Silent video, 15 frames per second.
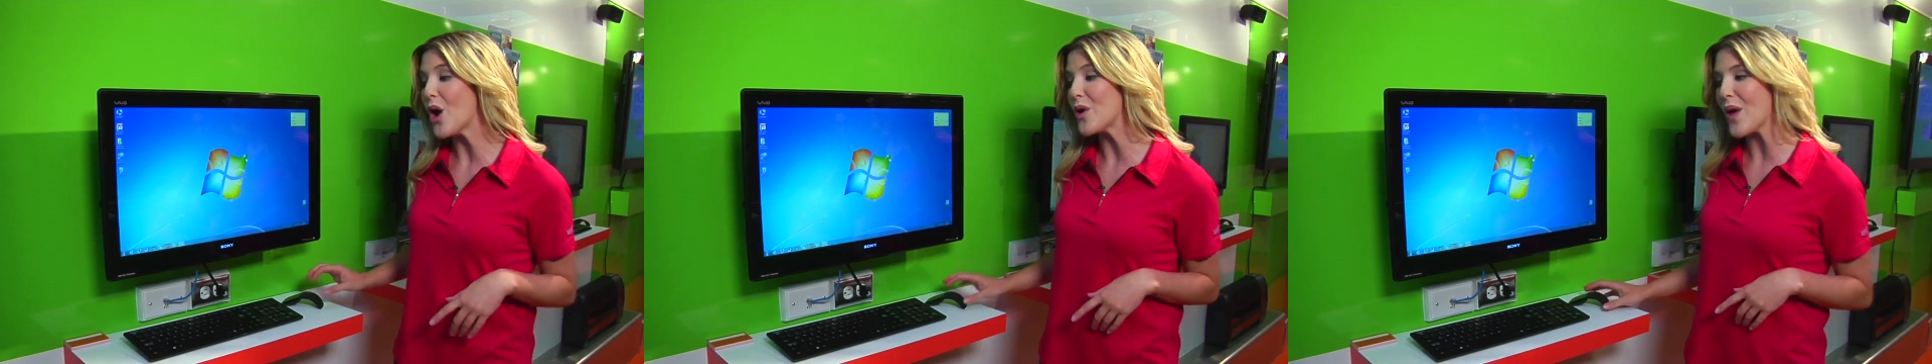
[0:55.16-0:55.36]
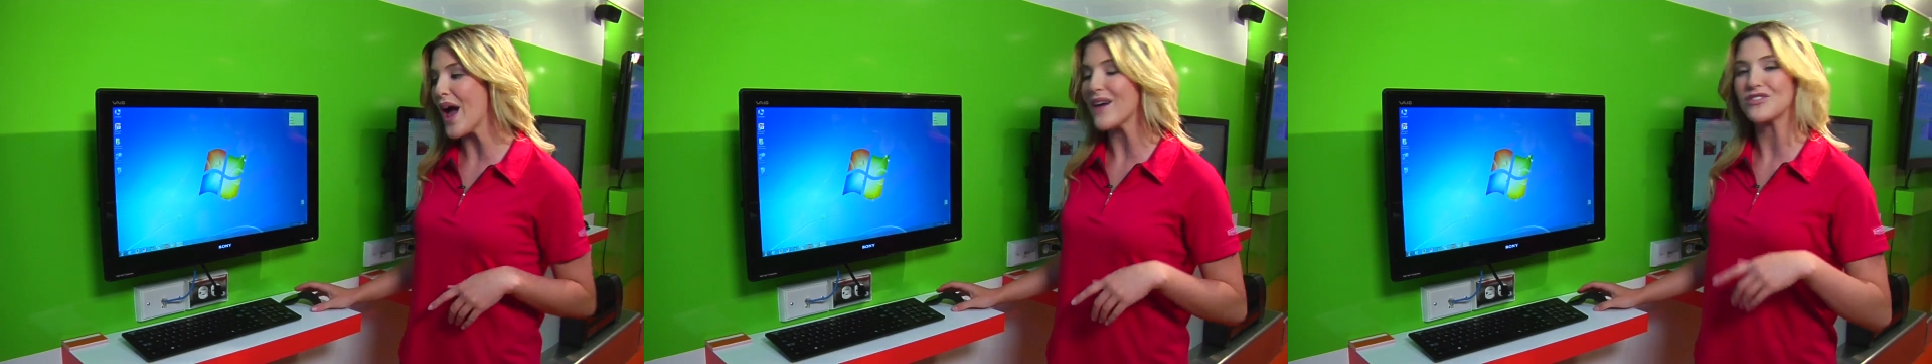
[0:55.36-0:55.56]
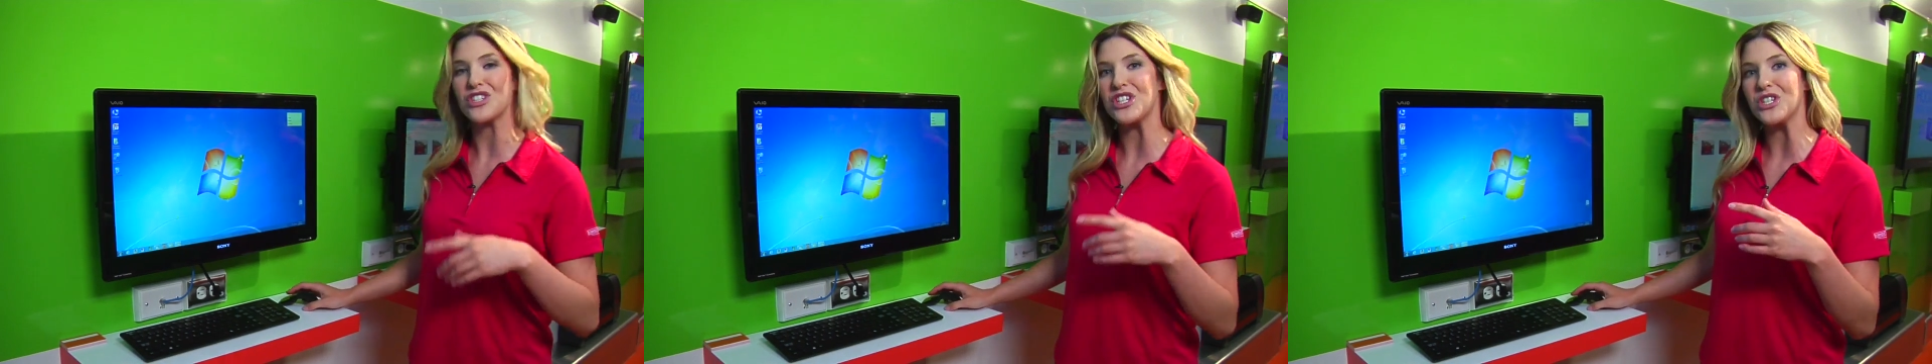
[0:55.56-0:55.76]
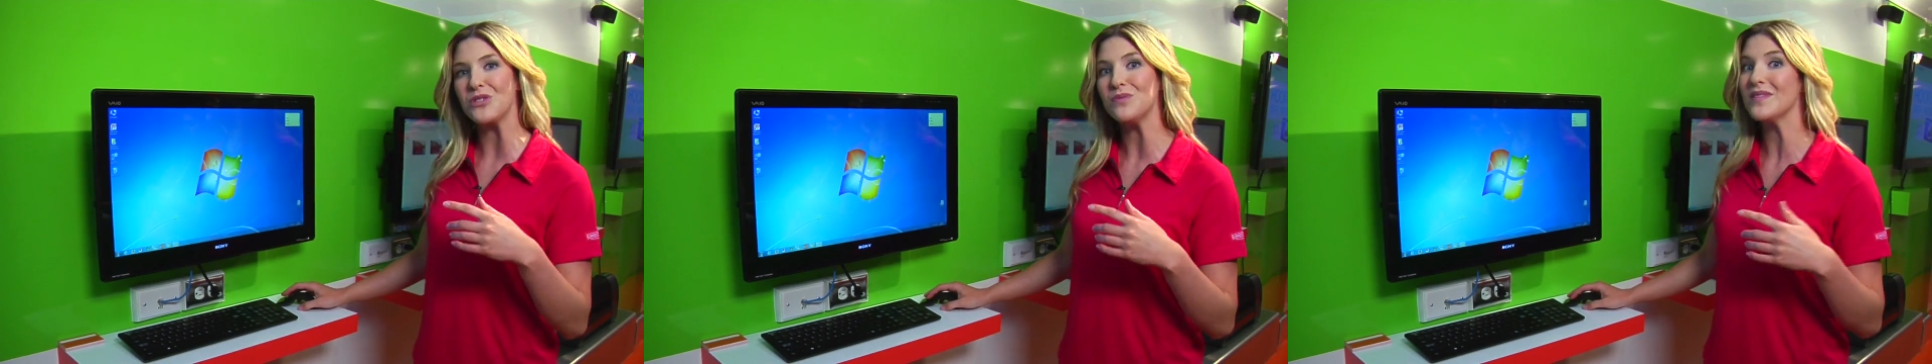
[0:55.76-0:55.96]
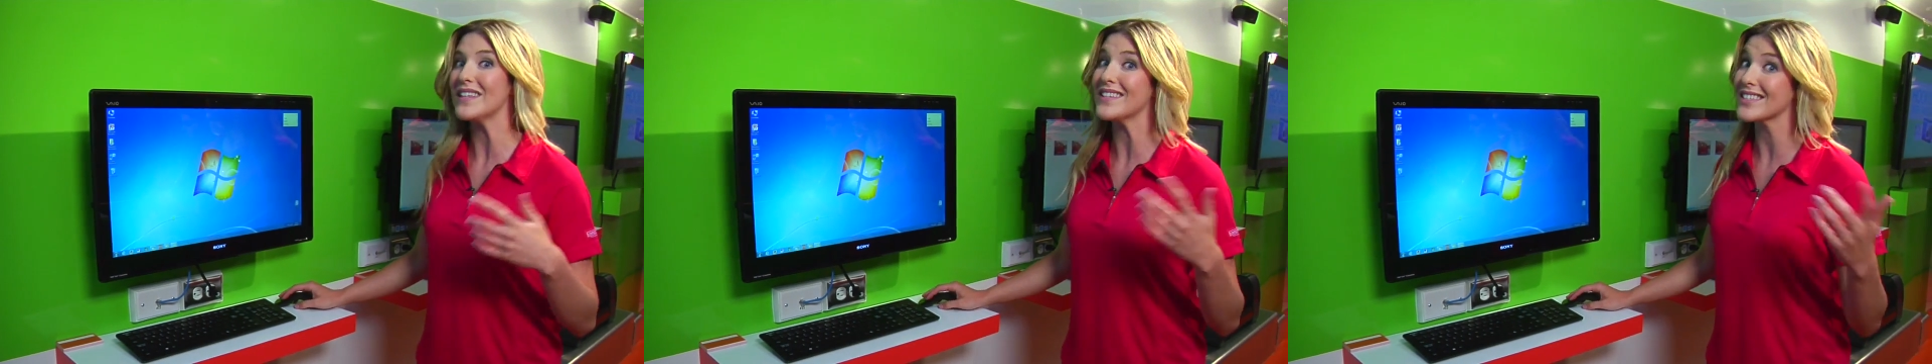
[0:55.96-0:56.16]
all you have to
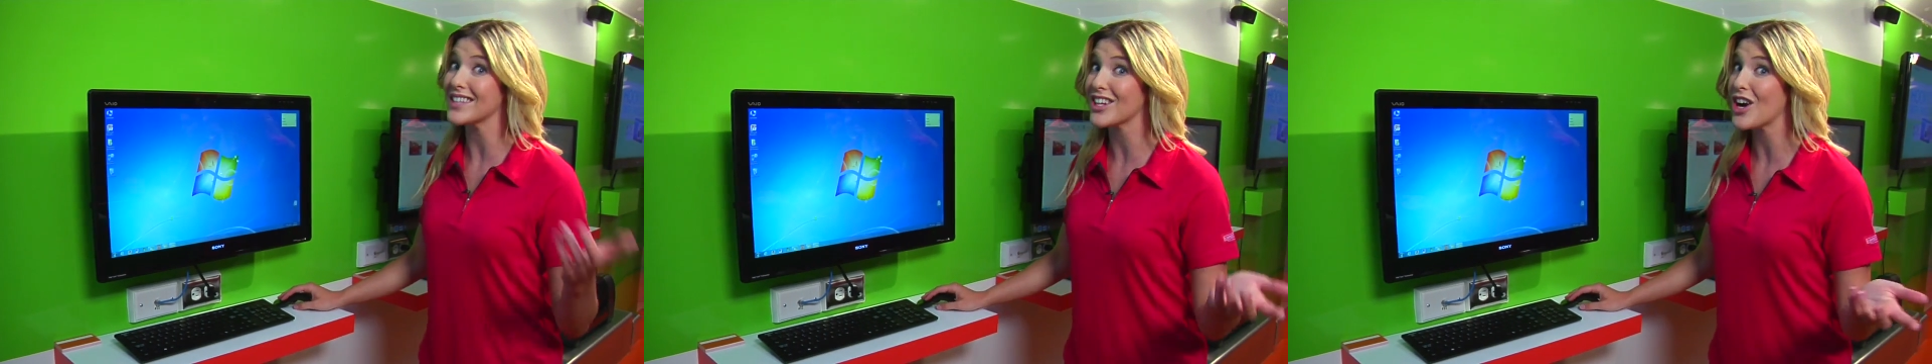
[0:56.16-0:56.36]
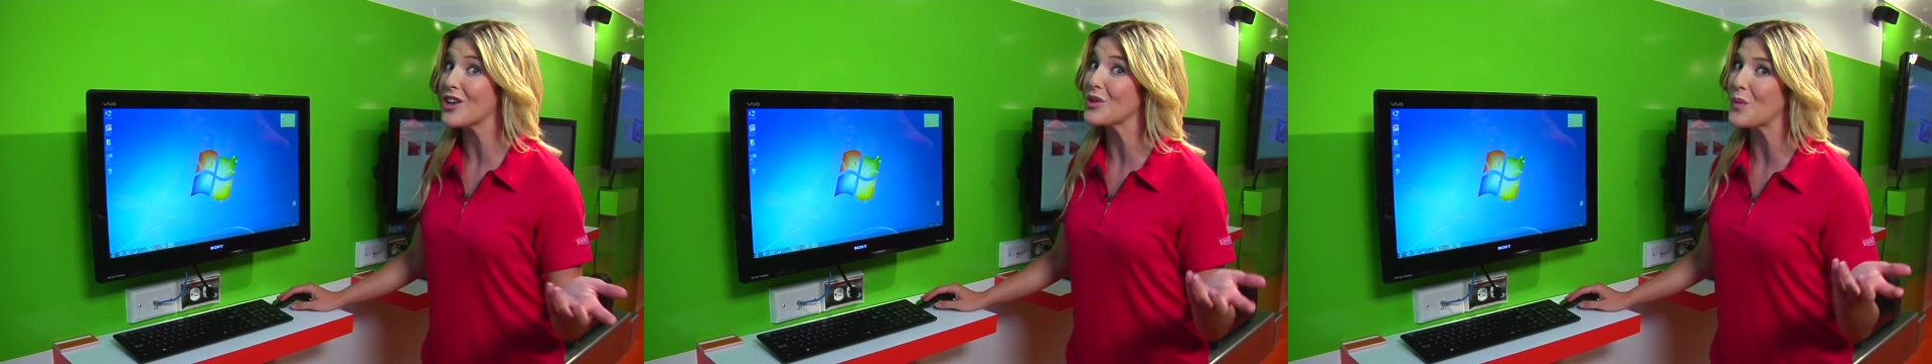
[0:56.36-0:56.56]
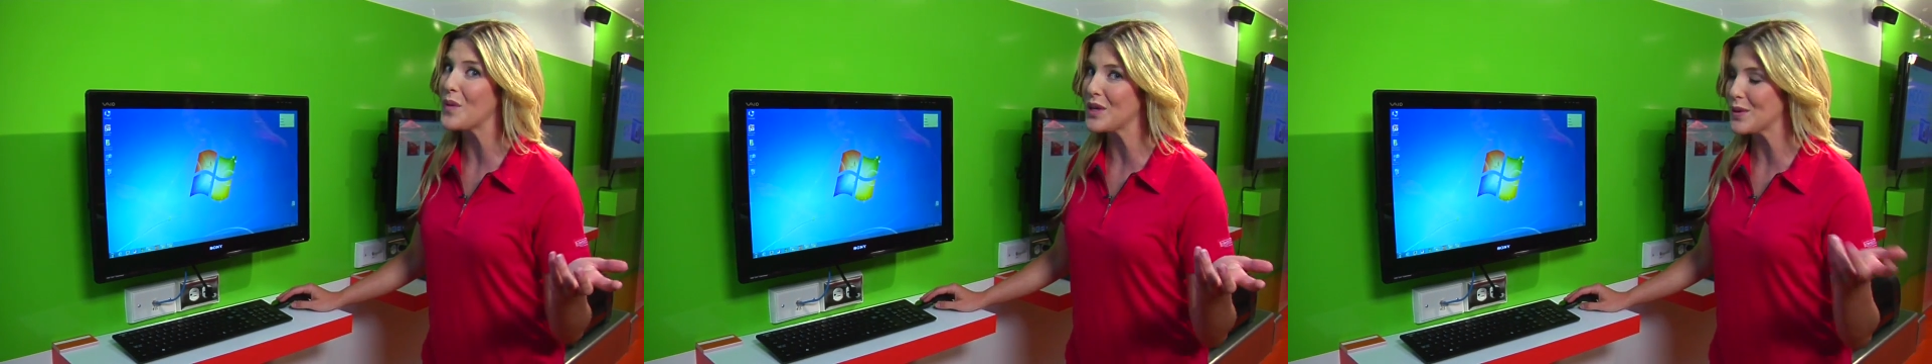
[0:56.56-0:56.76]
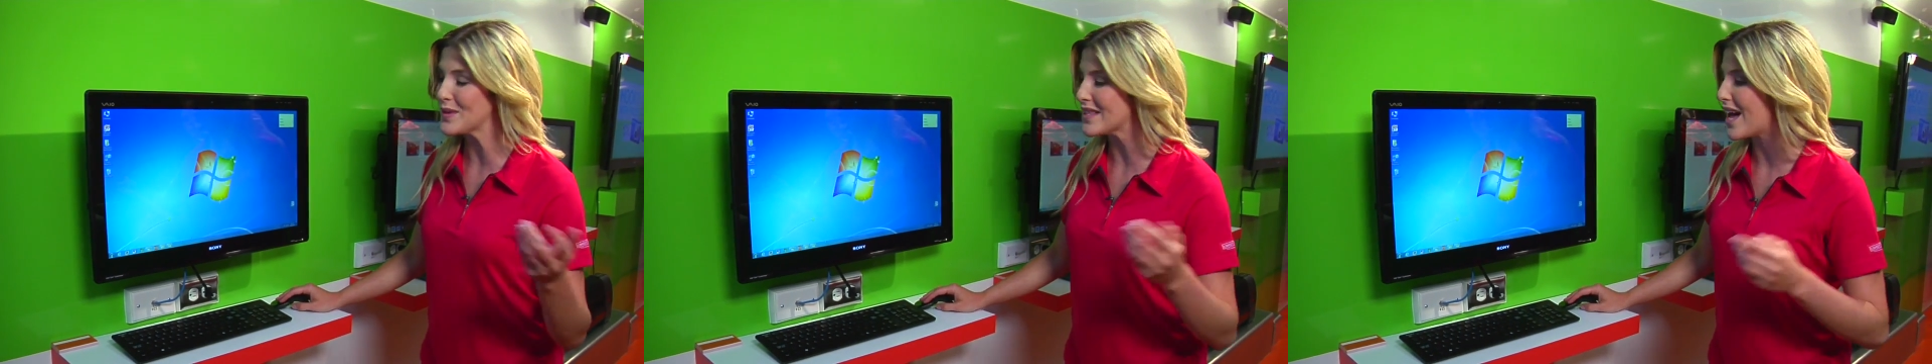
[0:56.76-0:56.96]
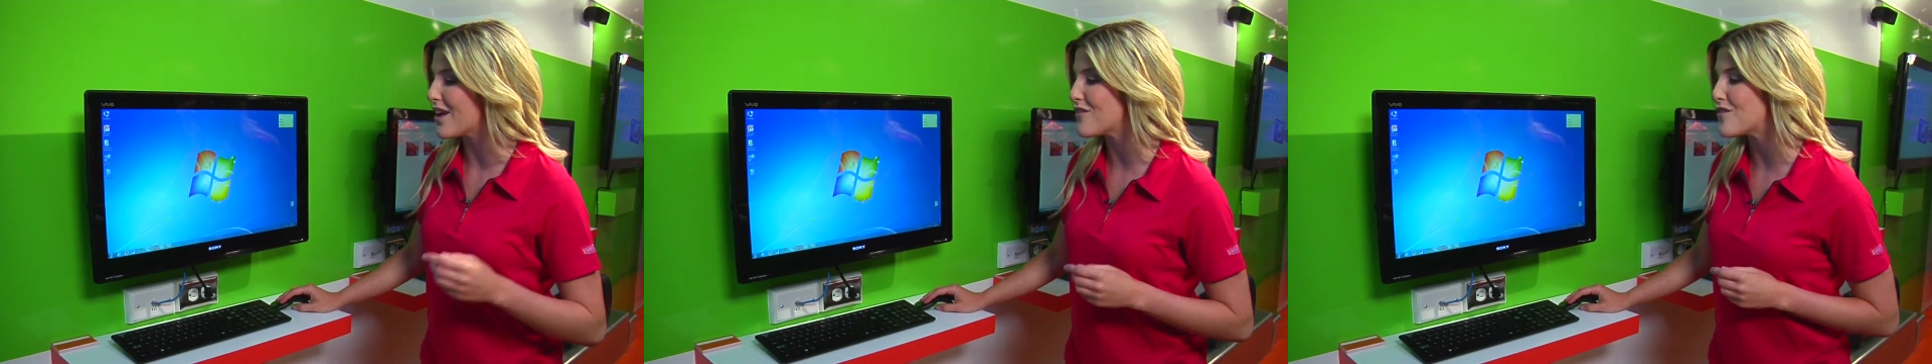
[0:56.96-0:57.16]
do is click on the Windows
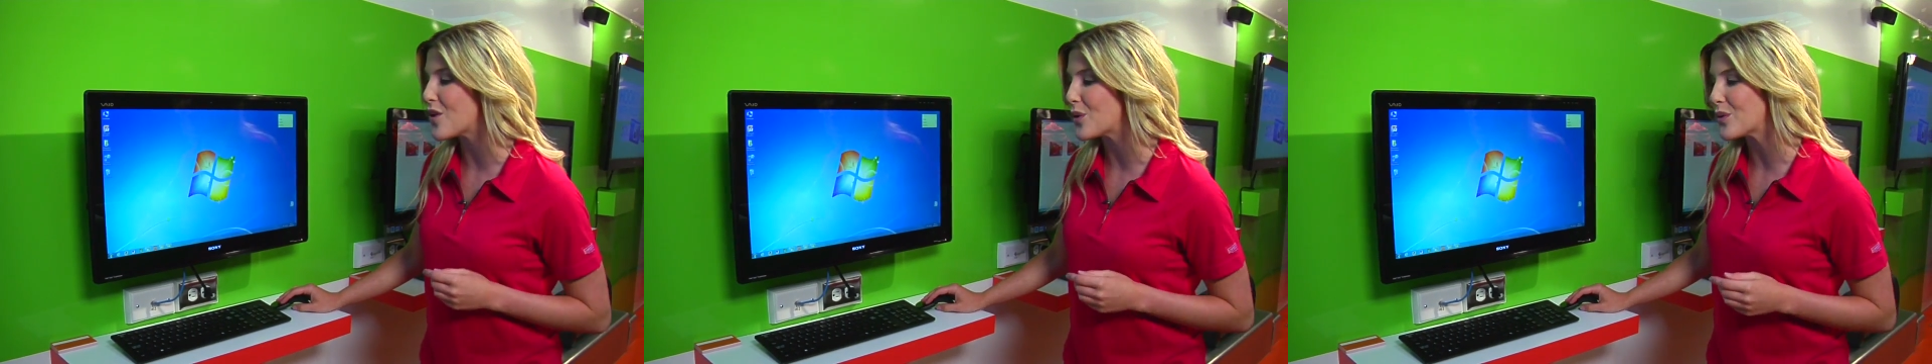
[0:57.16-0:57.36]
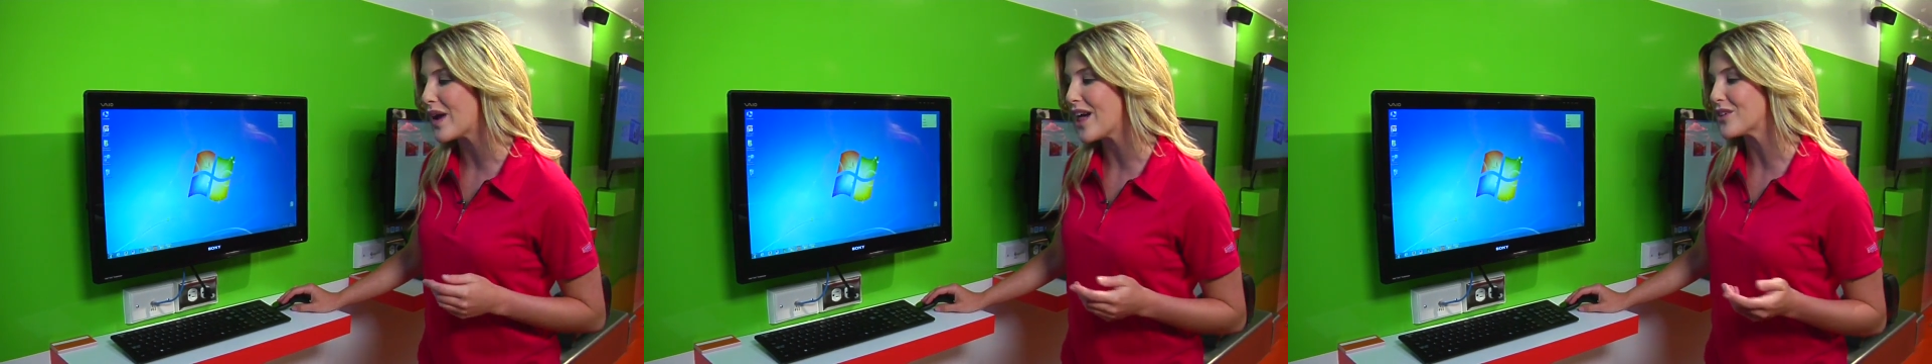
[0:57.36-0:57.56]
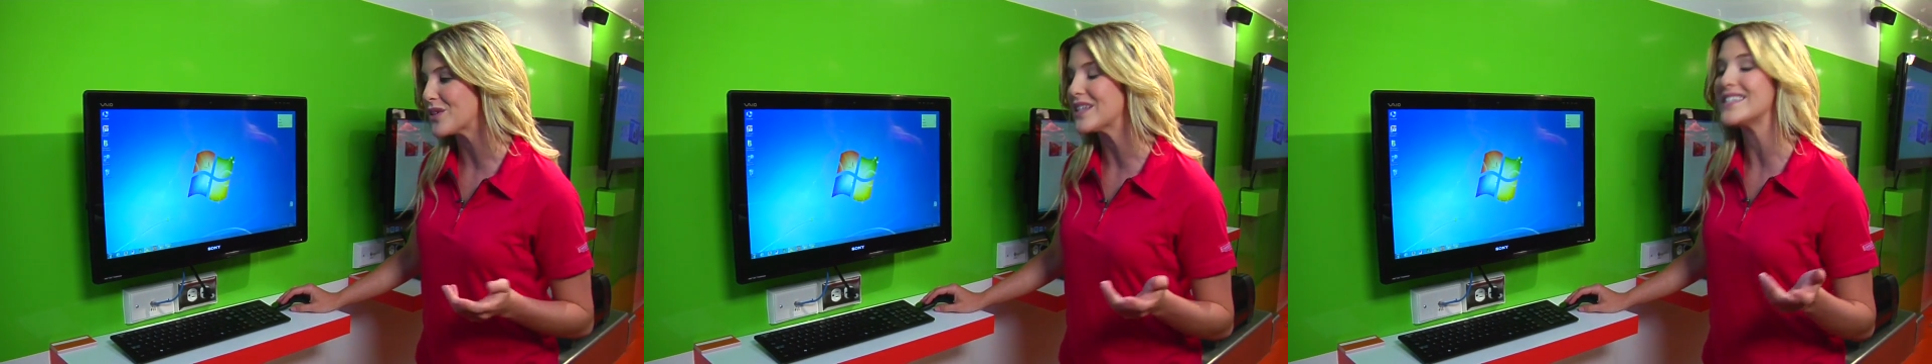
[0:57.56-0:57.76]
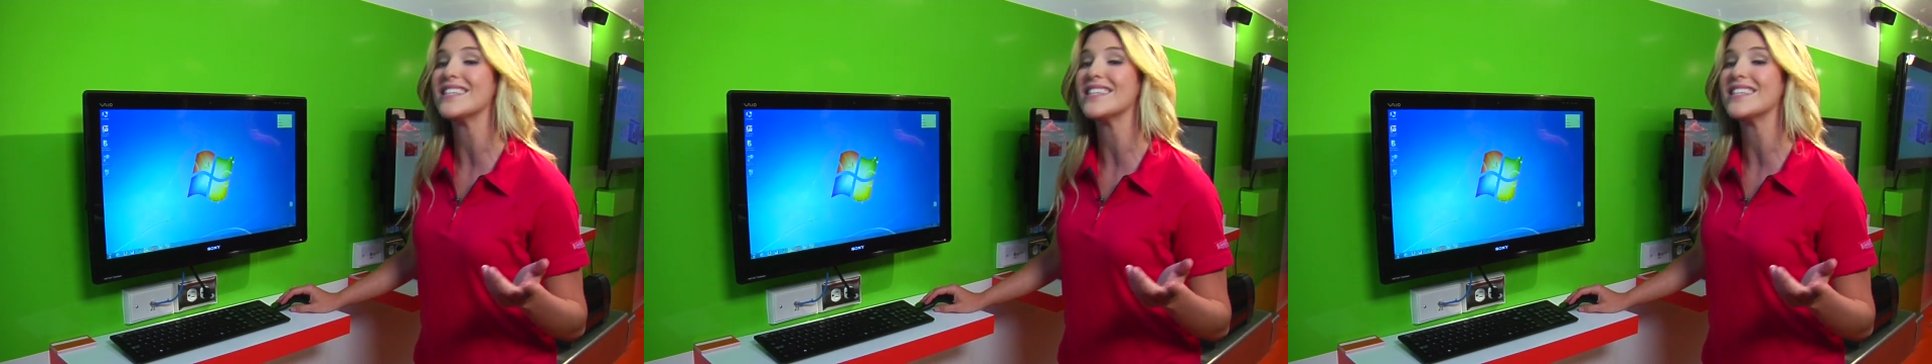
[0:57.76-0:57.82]
Live Photo Gallery